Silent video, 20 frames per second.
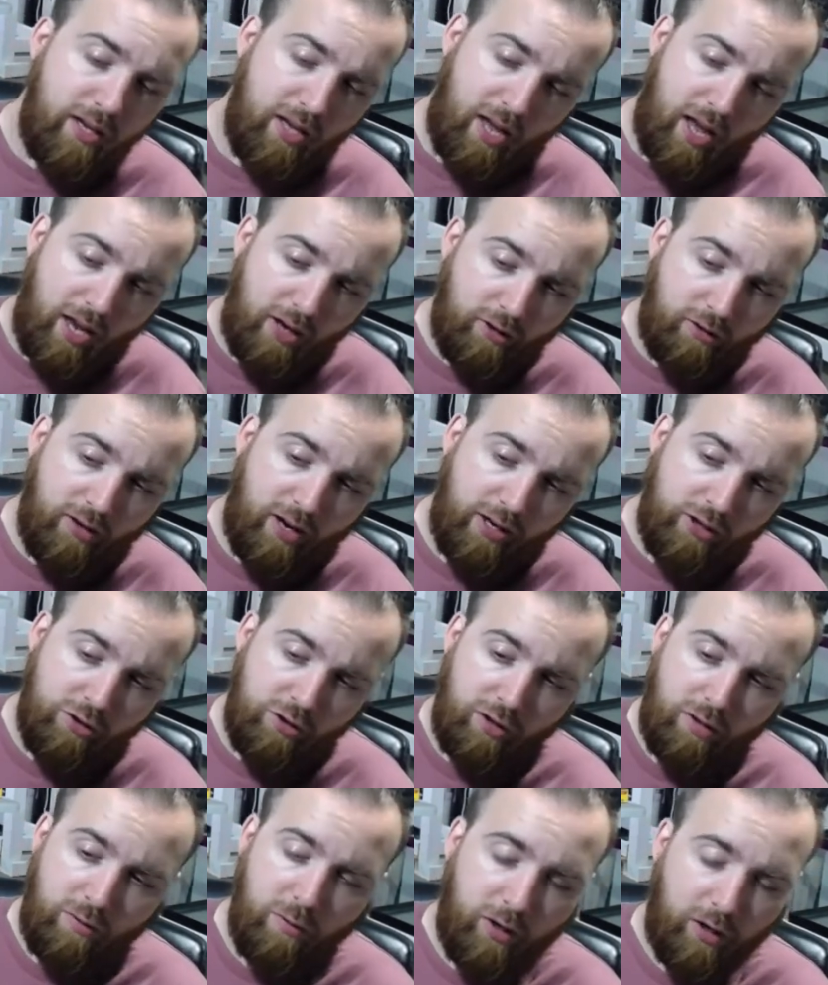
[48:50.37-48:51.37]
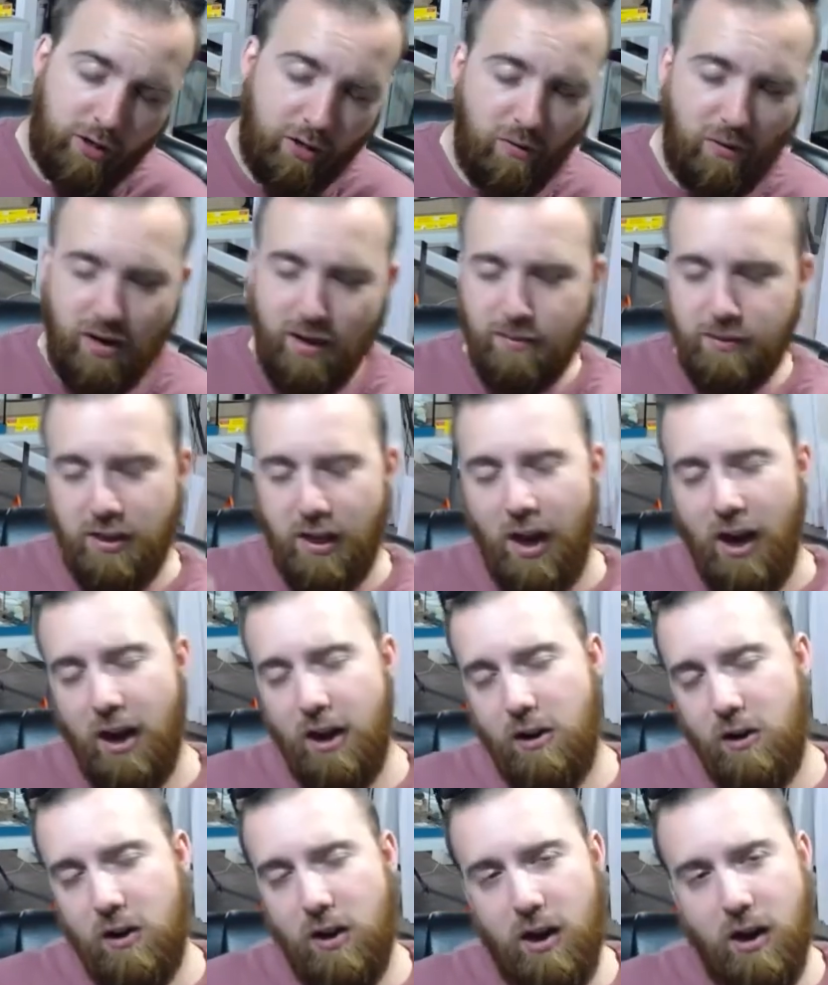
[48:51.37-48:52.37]
and gradually work your way up to
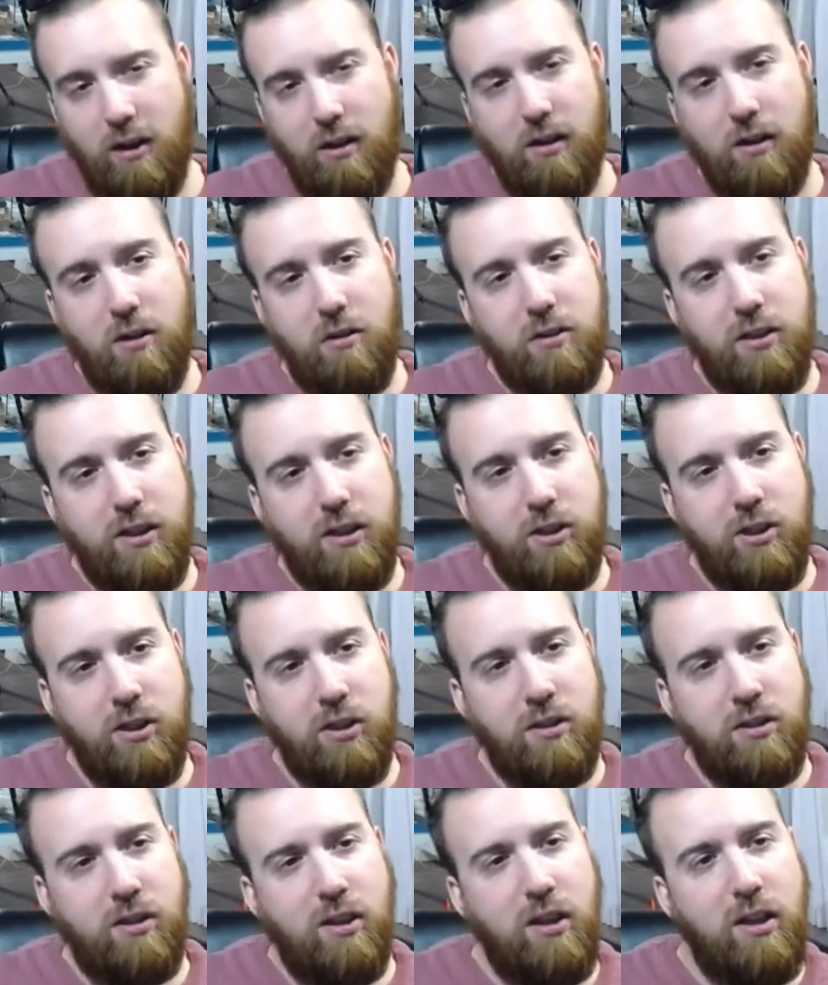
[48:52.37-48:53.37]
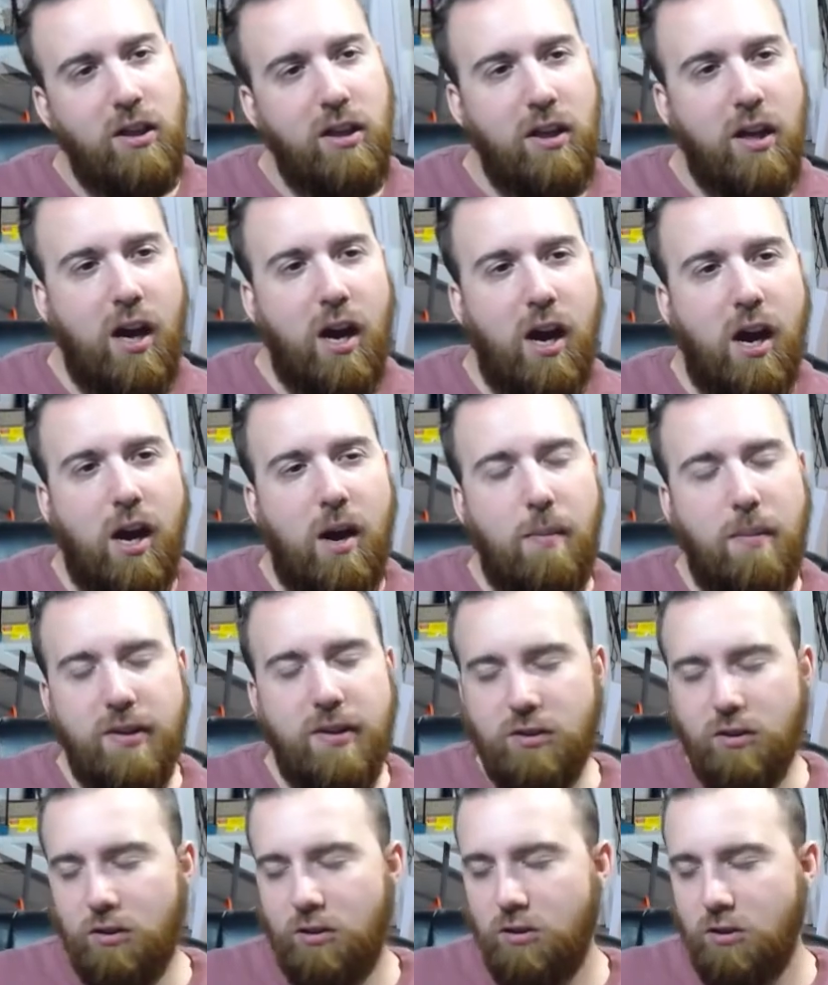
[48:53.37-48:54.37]
higher and higher dosages um,
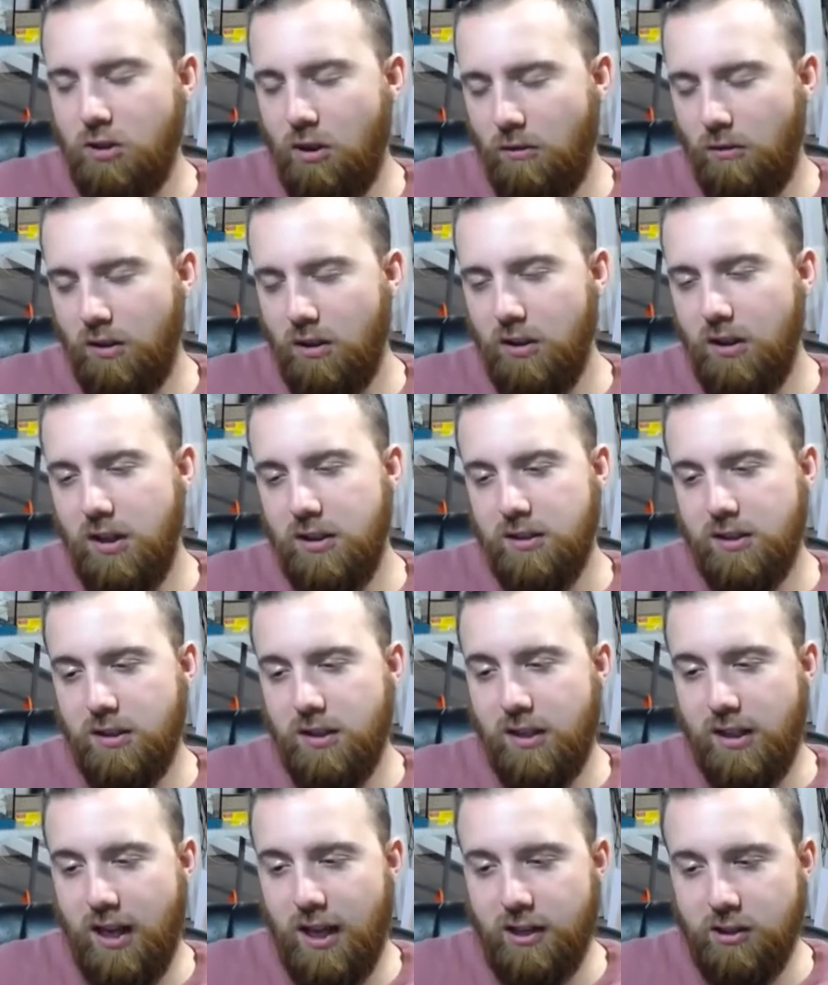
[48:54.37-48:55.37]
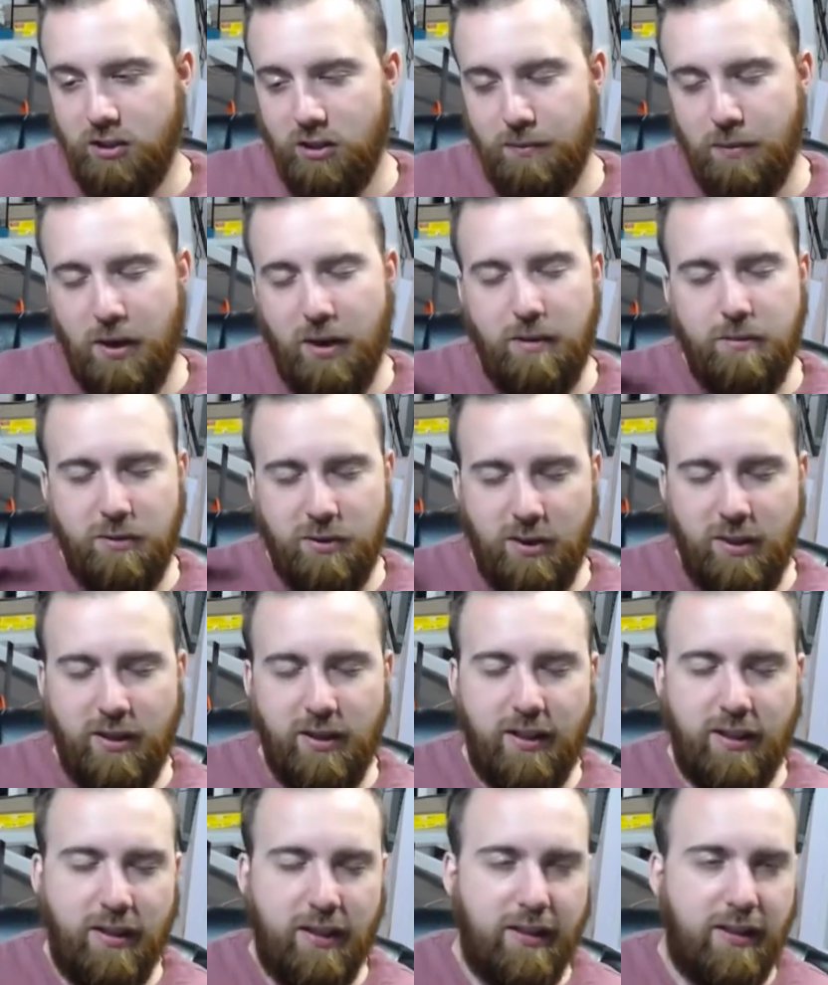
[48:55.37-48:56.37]
until you start realizing like algae problems or
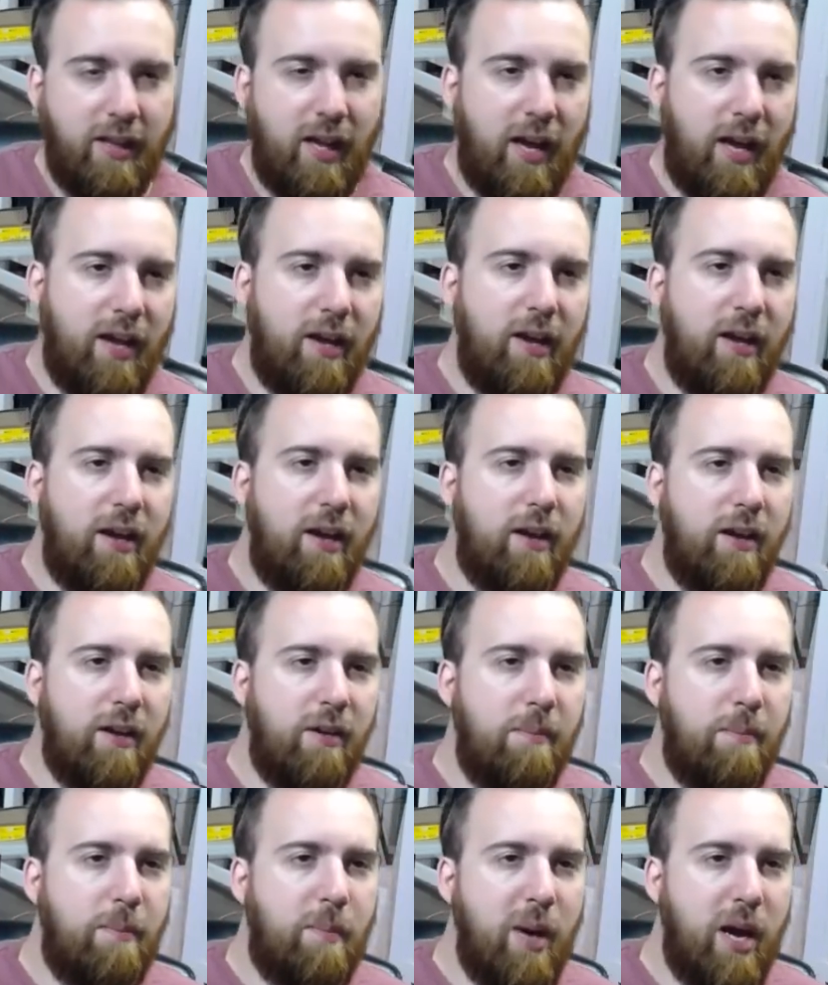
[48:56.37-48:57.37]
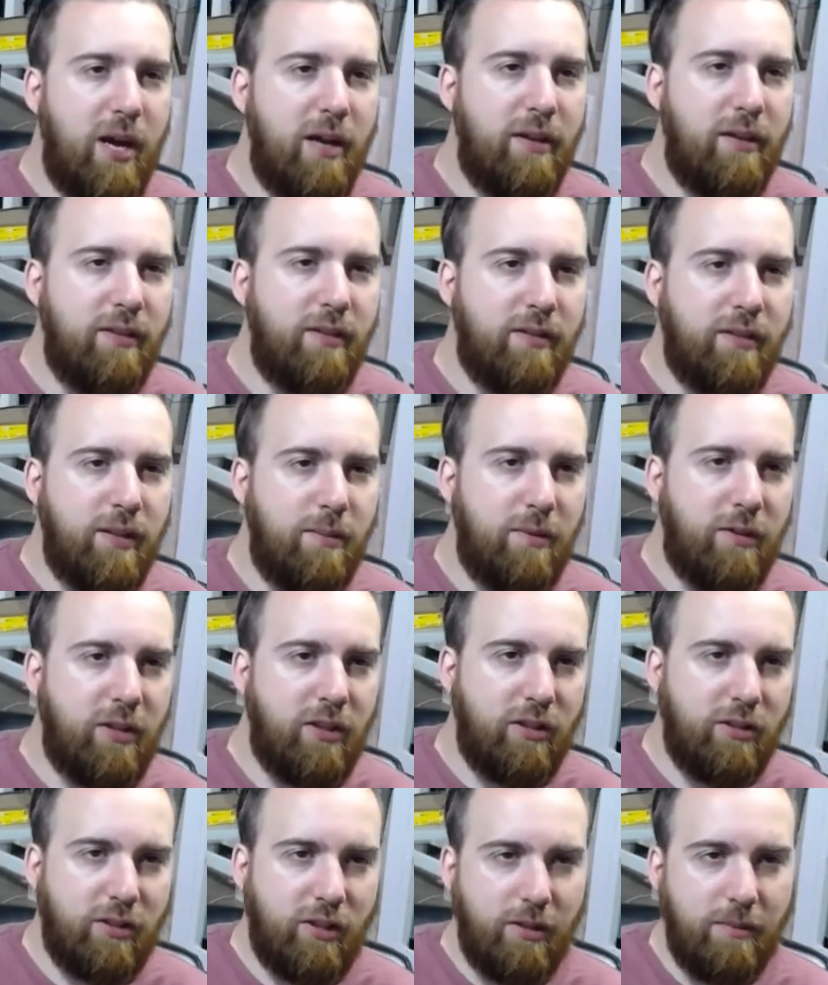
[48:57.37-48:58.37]
anything like that. Uh, but typically,
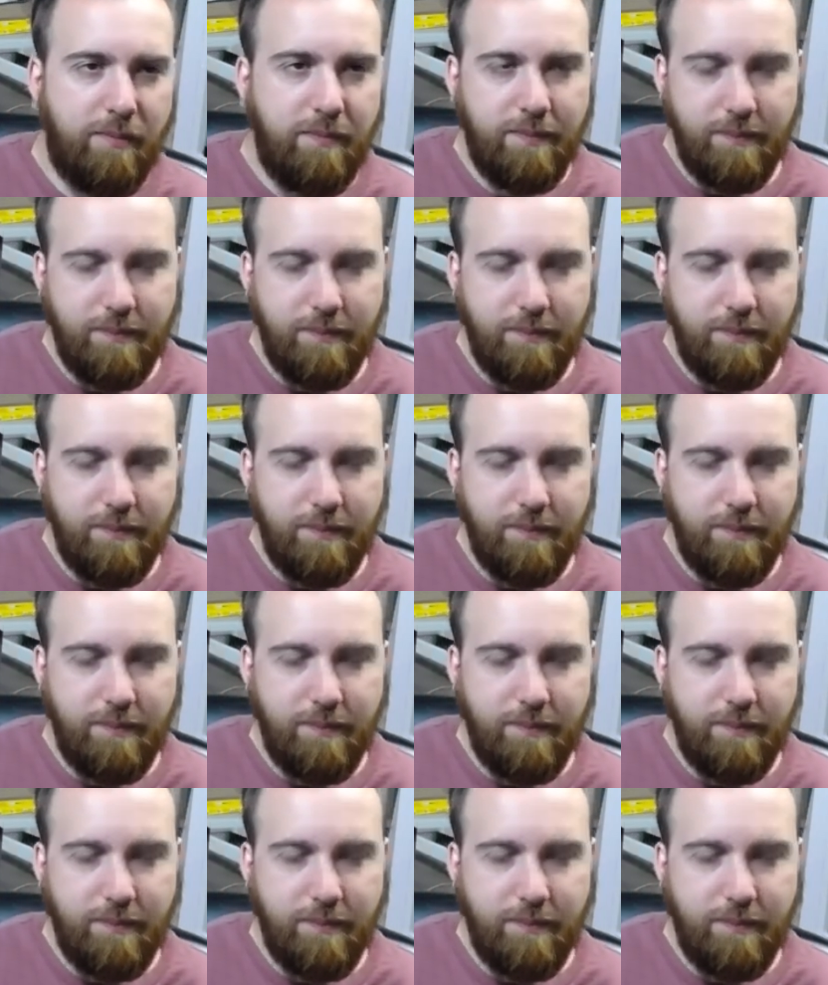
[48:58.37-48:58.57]
it's good,